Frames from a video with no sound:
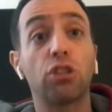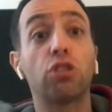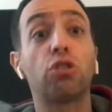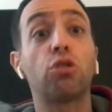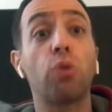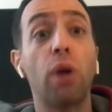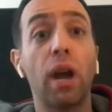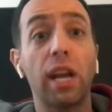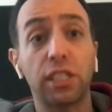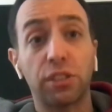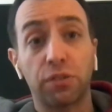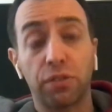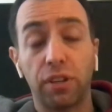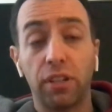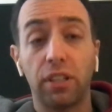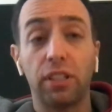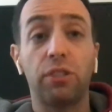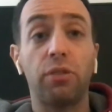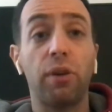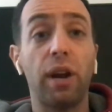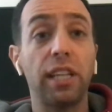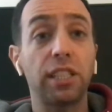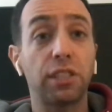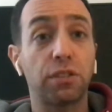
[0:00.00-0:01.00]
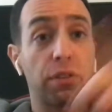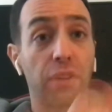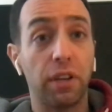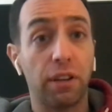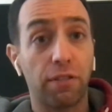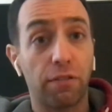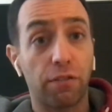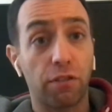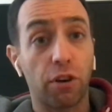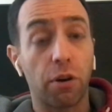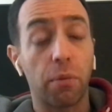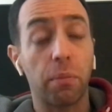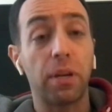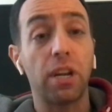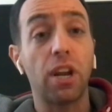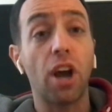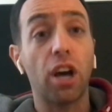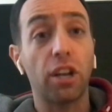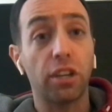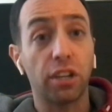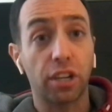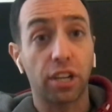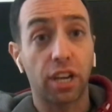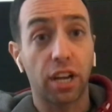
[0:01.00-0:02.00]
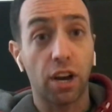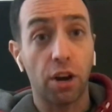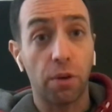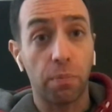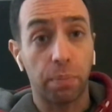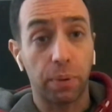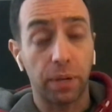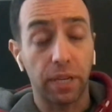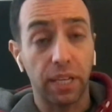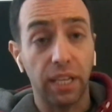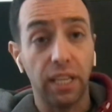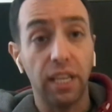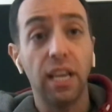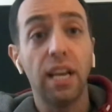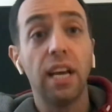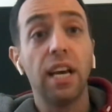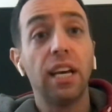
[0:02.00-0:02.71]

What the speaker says: transferring from another company,